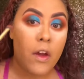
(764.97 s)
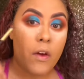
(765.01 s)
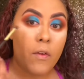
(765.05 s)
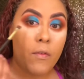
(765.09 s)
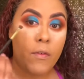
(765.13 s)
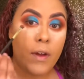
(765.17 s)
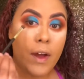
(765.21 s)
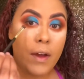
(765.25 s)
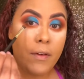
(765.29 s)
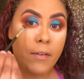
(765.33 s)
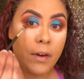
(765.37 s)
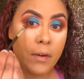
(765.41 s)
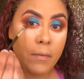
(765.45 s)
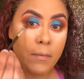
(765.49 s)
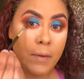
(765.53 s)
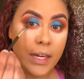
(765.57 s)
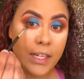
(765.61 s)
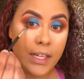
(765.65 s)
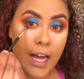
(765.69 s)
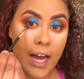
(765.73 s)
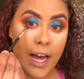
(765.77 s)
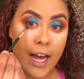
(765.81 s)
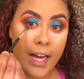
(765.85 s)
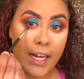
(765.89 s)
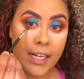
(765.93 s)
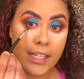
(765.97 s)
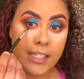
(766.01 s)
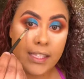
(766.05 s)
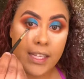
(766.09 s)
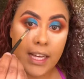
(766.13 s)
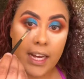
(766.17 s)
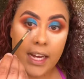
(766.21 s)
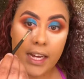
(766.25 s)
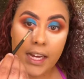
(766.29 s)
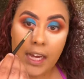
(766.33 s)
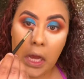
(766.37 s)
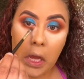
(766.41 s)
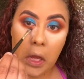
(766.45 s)
right where my eye
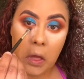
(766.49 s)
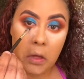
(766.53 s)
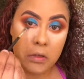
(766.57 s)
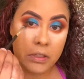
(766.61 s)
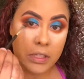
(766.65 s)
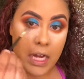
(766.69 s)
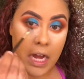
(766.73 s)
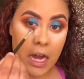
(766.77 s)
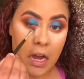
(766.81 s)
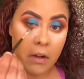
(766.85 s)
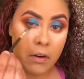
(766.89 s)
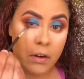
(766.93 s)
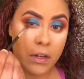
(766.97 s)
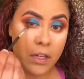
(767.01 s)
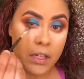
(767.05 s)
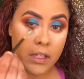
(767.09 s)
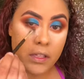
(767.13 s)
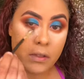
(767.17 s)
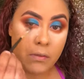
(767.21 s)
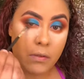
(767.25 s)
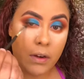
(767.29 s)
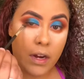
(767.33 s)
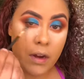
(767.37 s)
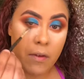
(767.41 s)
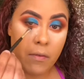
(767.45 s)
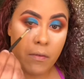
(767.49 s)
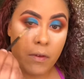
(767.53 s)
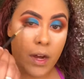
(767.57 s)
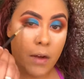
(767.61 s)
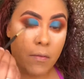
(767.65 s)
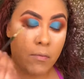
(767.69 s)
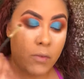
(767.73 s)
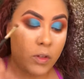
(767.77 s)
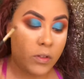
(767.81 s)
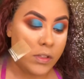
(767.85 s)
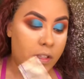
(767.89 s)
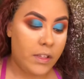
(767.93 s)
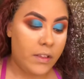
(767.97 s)
socket goes down is where I
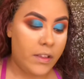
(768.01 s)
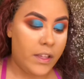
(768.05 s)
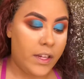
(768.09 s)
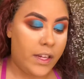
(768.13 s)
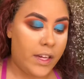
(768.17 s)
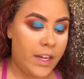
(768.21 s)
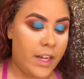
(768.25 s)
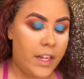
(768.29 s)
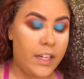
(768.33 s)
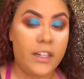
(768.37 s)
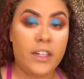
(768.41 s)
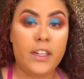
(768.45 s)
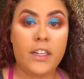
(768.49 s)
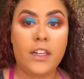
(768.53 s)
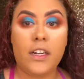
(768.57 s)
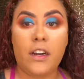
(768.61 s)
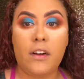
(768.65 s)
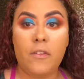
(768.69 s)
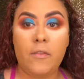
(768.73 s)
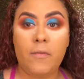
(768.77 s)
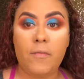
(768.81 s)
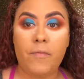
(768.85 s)
want most of the color to go.